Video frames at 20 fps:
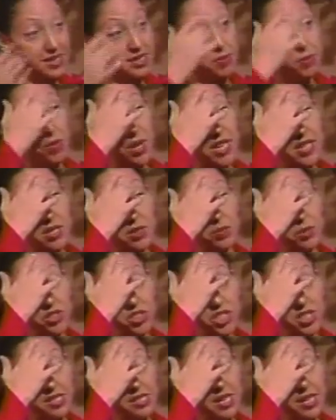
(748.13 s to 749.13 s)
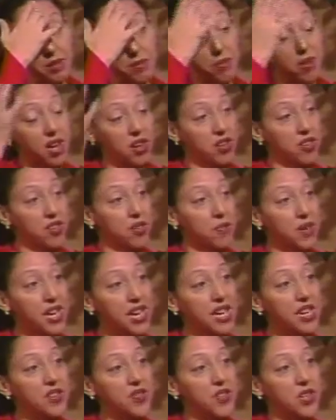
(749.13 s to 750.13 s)
It's impossible. She's got to model the
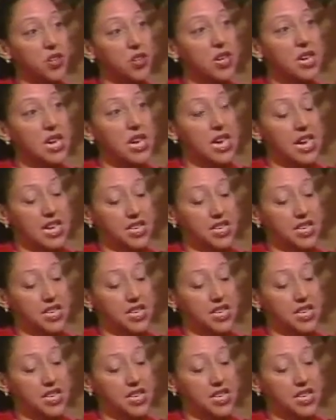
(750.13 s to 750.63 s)
behavior.